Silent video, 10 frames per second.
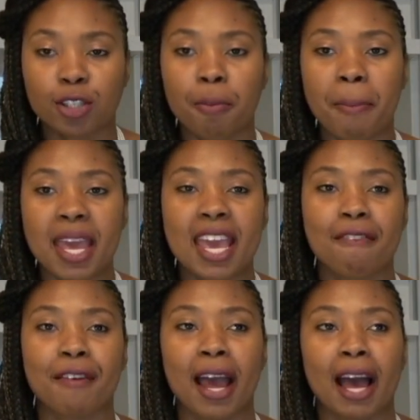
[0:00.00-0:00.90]
To me,
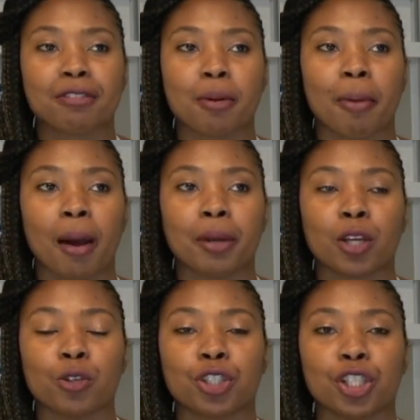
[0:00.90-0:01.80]
if I have to
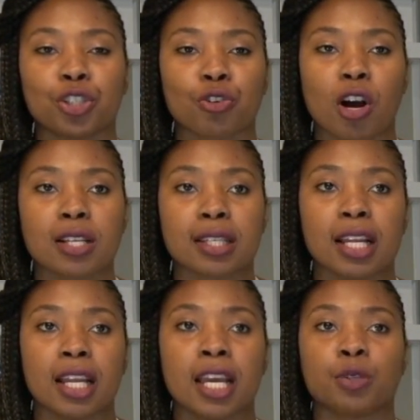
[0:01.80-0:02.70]
barbecue cheese straws,
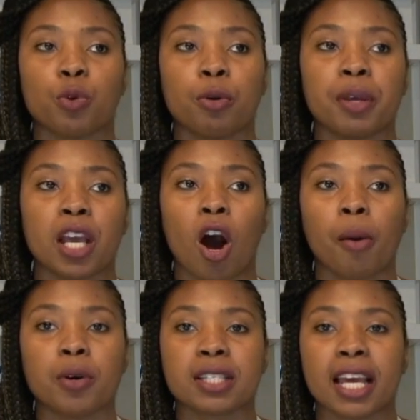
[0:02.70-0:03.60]
it will be
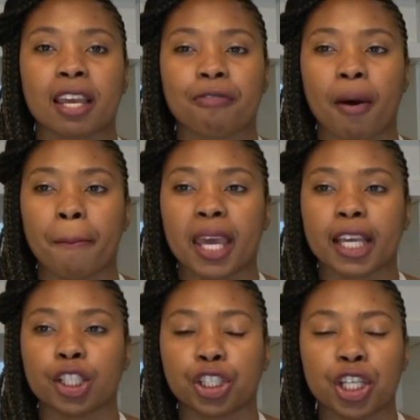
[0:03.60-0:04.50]
almost like if I'm
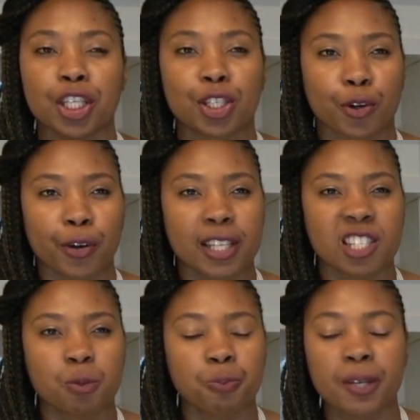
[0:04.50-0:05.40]
making cheese
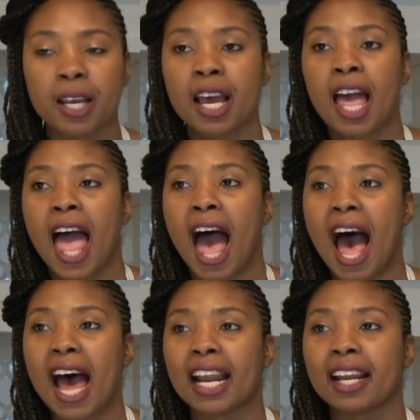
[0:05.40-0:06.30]
crisp,
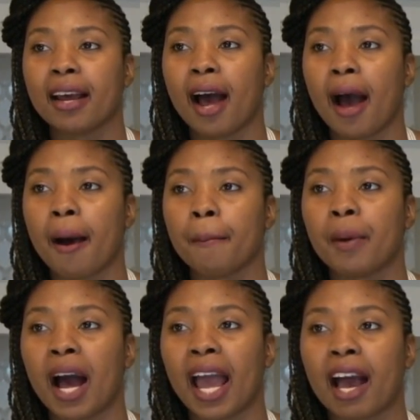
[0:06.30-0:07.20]
and
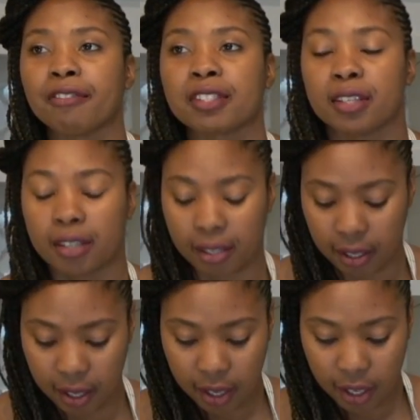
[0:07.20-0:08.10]
I have to,
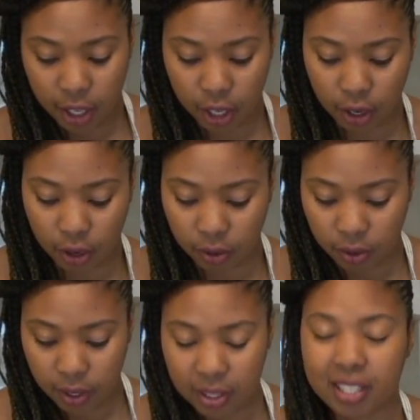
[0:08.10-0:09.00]
you know,
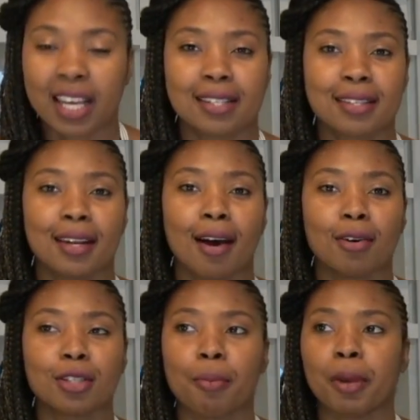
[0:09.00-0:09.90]
test it
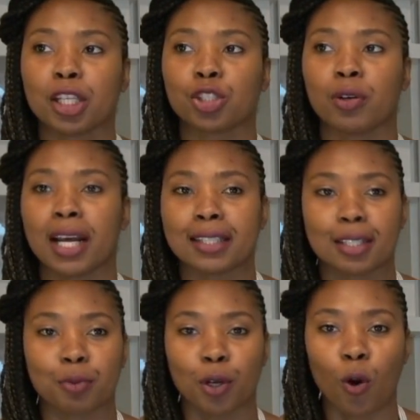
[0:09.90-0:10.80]
out to make sure that
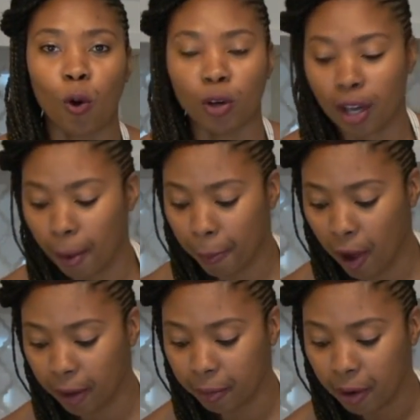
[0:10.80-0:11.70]
it will hold up
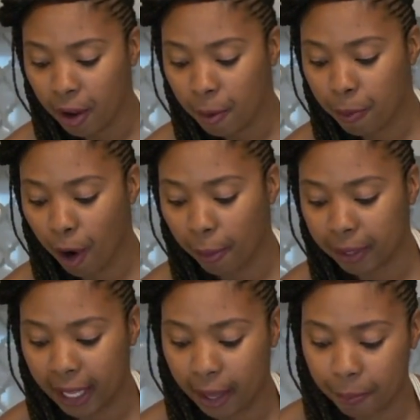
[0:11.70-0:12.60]
on
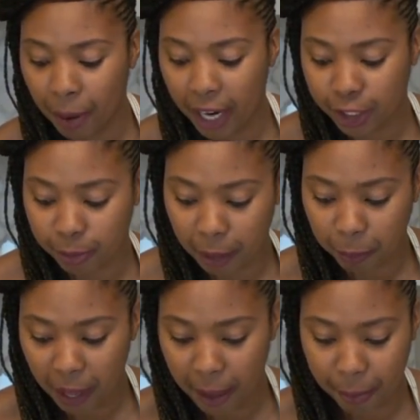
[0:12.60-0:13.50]
probably parchment
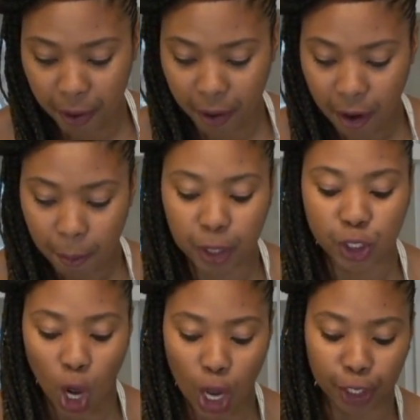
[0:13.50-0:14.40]
paper,
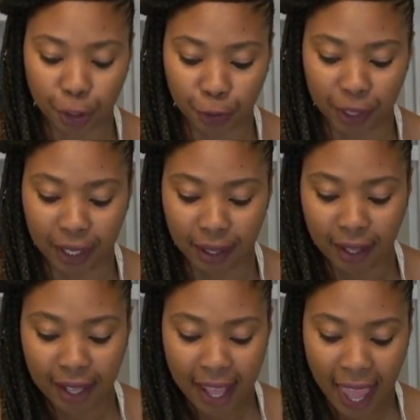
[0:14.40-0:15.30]
but on the grill,
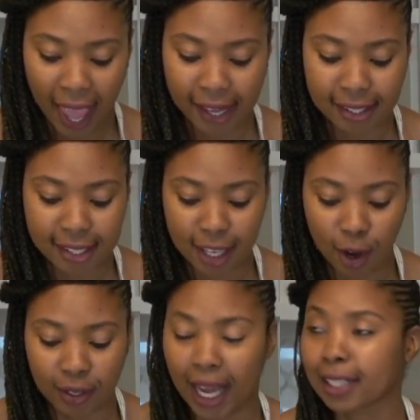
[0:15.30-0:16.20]
and see
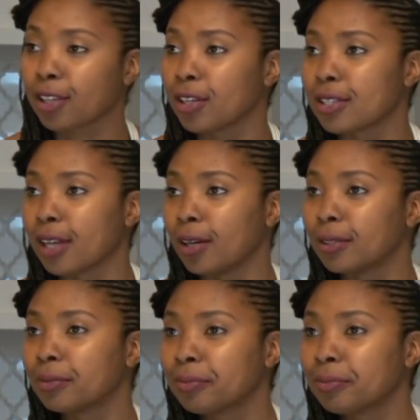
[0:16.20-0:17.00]
how that turns out.